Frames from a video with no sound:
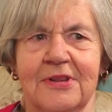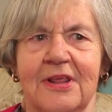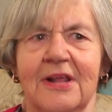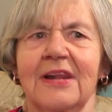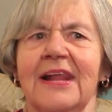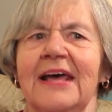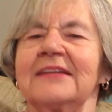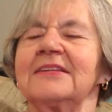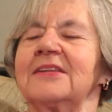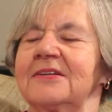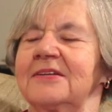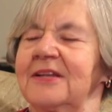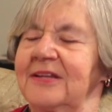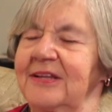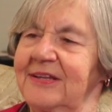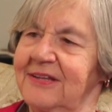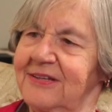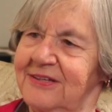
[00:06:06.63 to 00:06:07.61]
the lenten
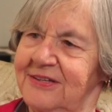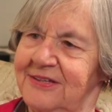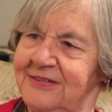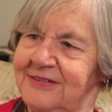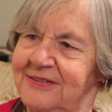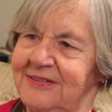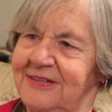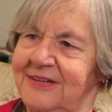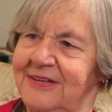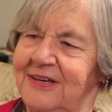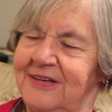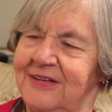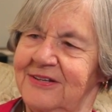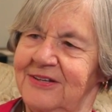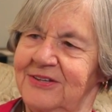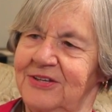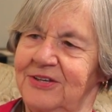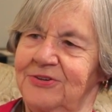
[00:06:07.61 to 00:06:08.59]

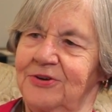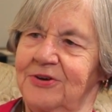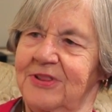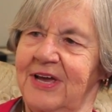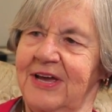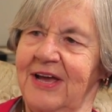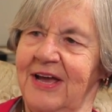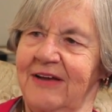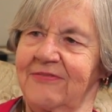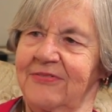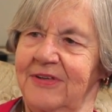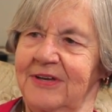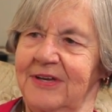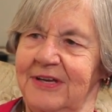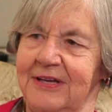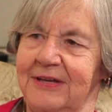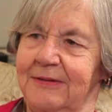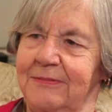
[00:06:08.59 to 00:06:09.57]
dinner, they have
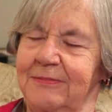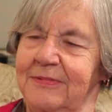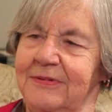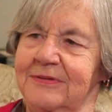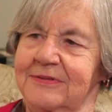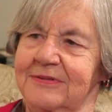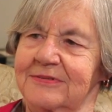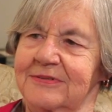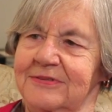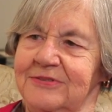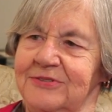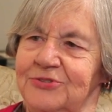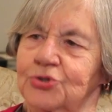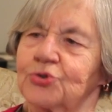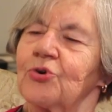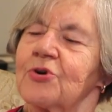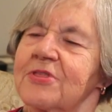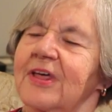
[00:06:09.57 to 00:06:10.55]
the uh,
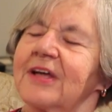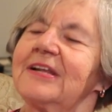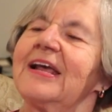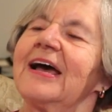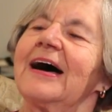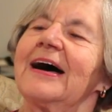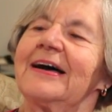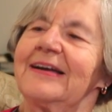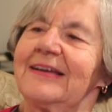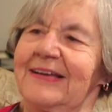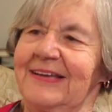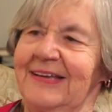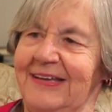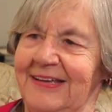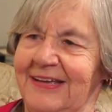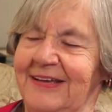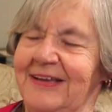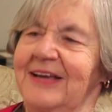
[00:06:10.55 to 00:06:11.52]
scordalia
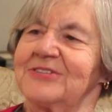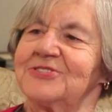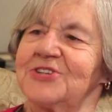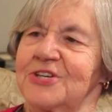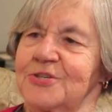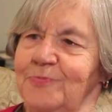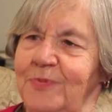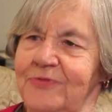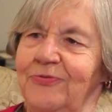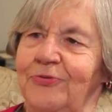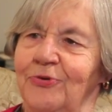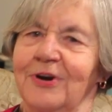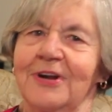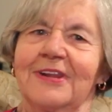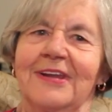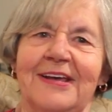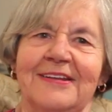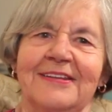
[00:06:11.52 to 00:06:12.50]
okay. just yeah.
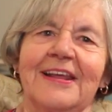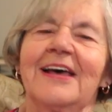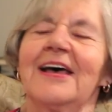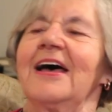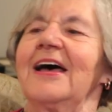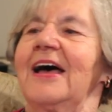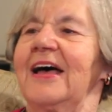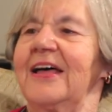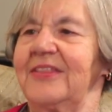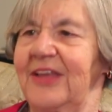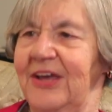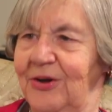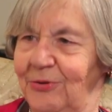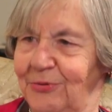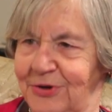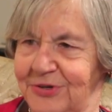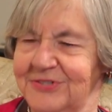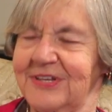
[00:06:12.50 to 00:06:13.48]
before Lent. Yeah. And they
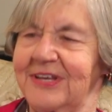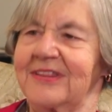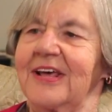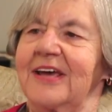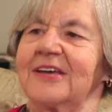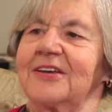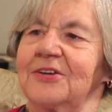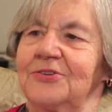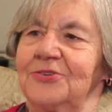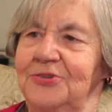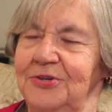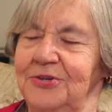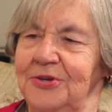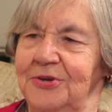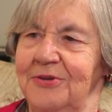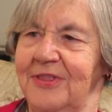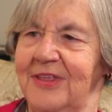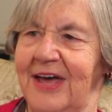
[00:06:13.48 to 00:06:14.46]
always did. they
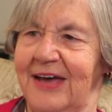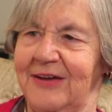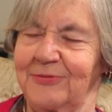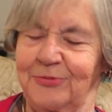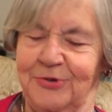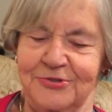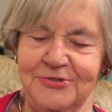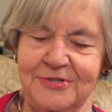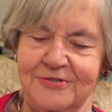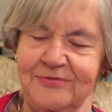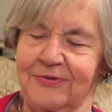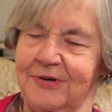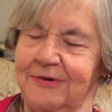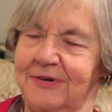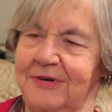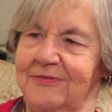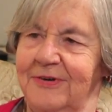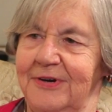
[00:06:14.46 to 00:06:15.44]
continue that, which is
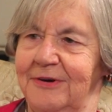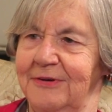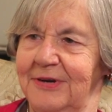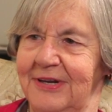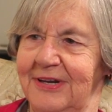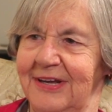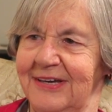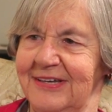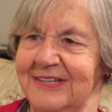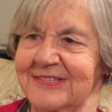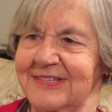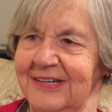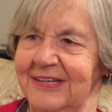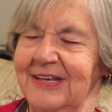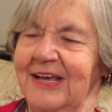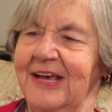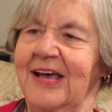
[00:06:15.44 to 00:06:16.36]
very, very nice.